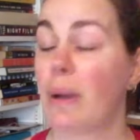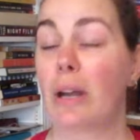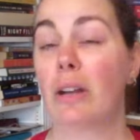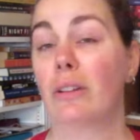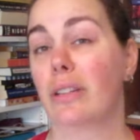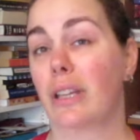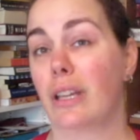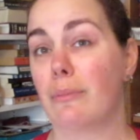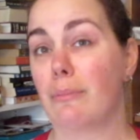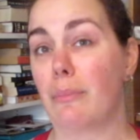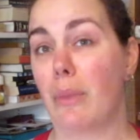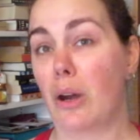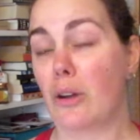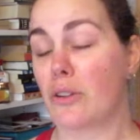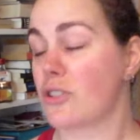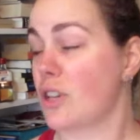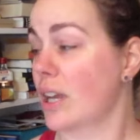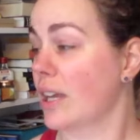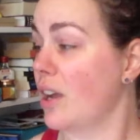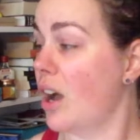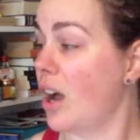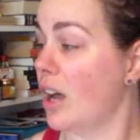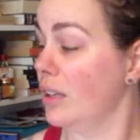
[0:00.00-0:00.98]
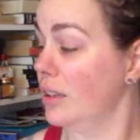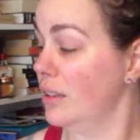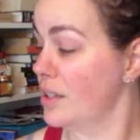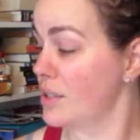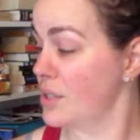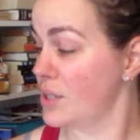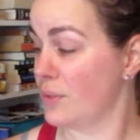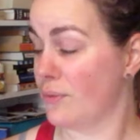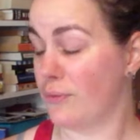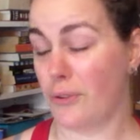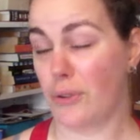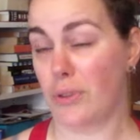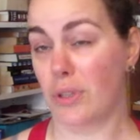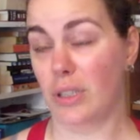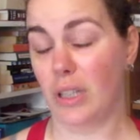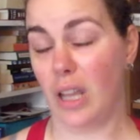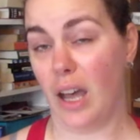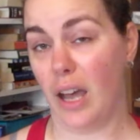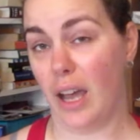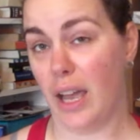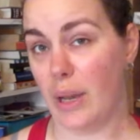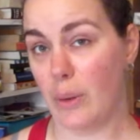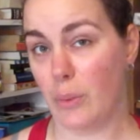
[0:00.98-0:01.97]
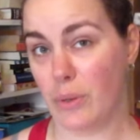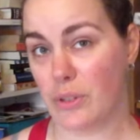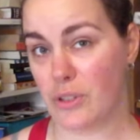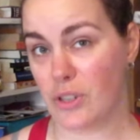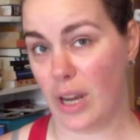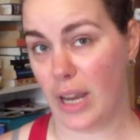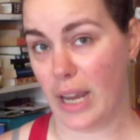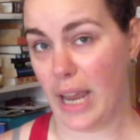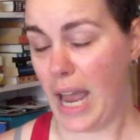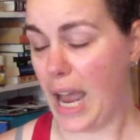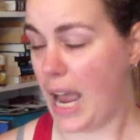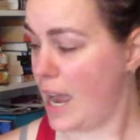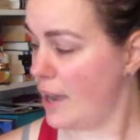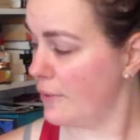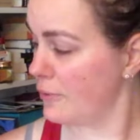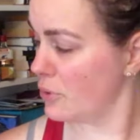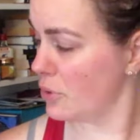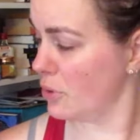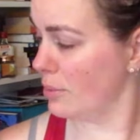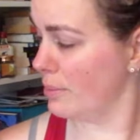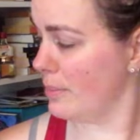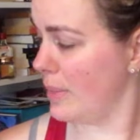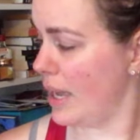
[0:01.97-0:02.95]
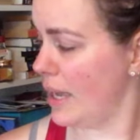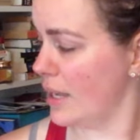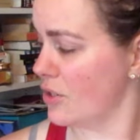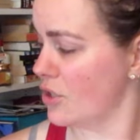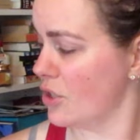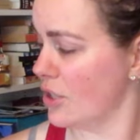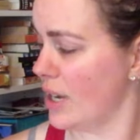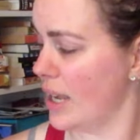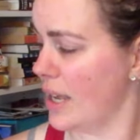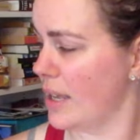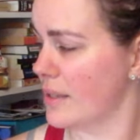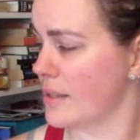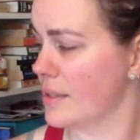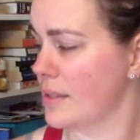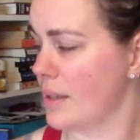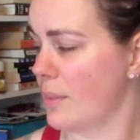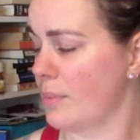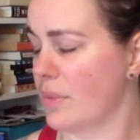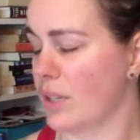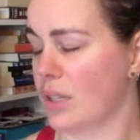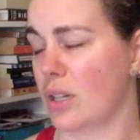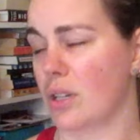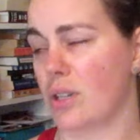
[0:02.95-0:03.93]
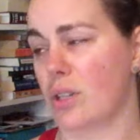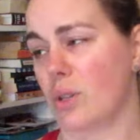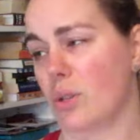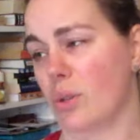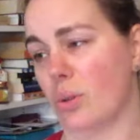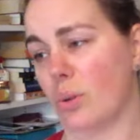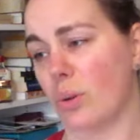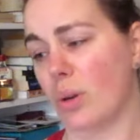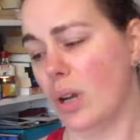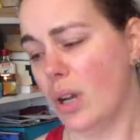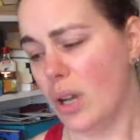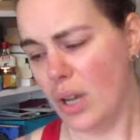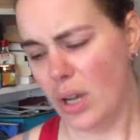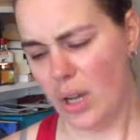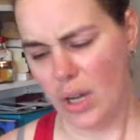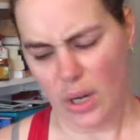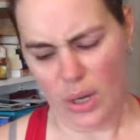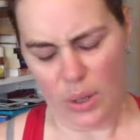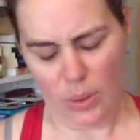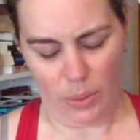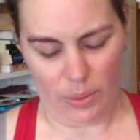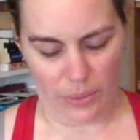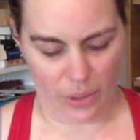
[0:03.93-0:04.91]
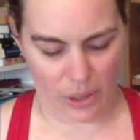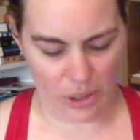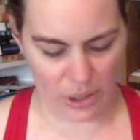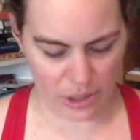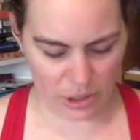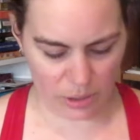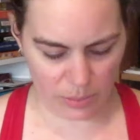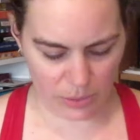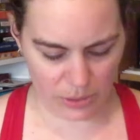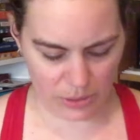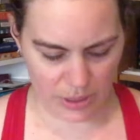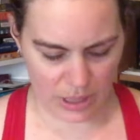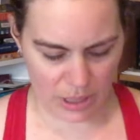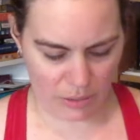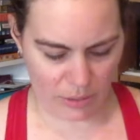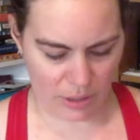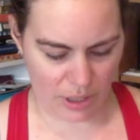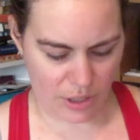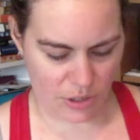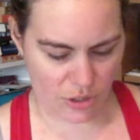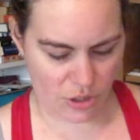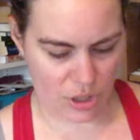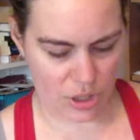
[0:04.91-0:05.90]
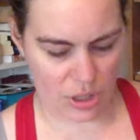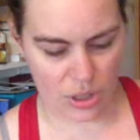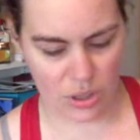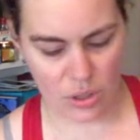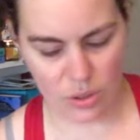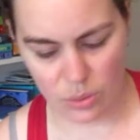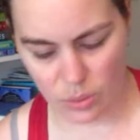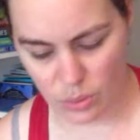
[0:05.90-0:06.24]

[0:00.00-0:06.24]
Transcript: apparently in March I got Listen for the Lie, which I have to imagine has something to do with audiobook narration